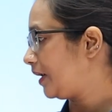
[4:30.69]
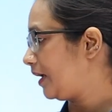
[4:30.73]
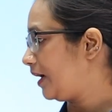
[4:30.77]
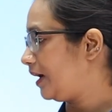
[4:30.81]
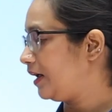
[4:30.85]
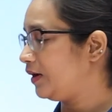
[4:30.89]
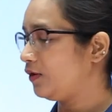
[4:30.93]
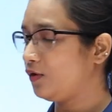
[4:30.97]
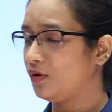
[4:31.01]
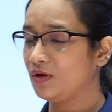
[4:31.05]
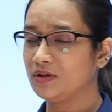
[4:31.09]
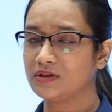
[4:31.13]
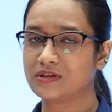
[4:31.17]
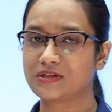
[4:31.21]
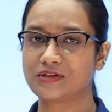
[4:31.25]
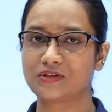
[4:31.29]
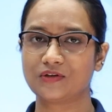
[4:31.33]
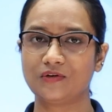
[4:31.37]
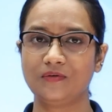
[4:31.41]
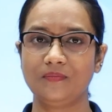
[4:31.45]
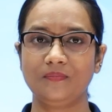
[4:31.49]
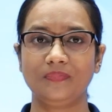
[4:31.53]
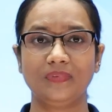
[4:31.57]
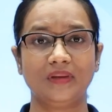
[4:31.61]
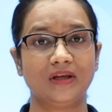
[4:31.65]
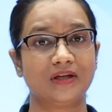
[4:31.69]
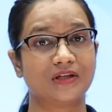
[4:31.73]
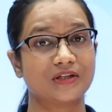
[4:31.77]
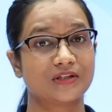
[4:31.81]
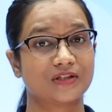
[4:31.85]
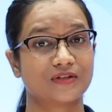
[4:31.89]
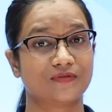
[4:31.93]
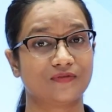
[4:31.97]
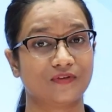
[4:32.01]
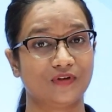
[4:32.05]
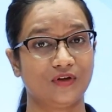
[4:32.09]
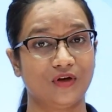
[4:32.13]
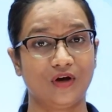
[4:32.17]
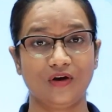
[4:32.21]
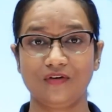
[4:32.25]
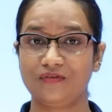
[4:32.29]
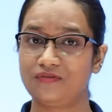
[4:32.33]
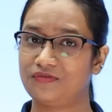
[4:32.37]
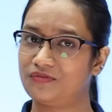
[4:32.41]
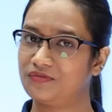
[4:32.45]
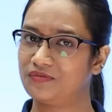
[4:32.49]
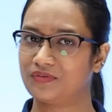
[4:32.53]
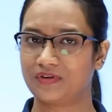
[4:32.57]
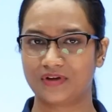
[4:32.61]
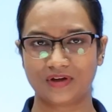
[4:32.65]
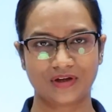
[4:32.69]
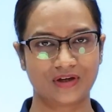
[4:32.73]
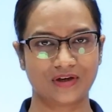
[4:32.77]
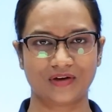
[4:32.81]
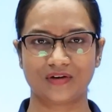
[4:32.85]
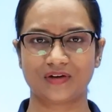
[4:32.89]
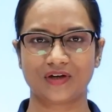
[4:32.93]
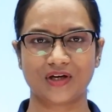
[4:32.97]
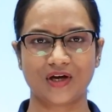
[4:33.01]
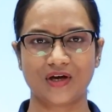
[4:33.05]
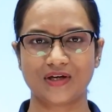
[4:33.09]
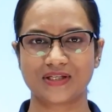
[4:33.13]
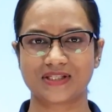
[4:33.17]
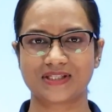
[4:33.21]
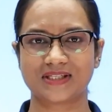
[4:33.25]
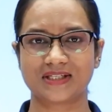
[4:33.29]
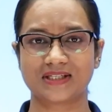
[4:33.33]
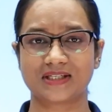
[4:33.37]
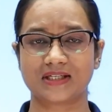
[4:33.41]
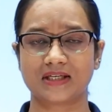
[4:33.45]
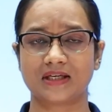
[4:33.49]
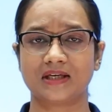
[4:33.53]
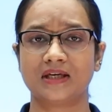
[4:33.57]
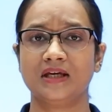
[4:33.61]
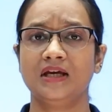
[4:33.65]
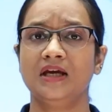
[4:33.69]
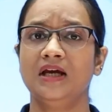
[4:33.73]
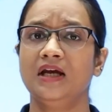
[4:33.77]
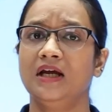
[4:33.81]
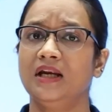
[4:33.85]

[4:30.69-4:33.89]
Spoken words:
and also it is full of curiosity.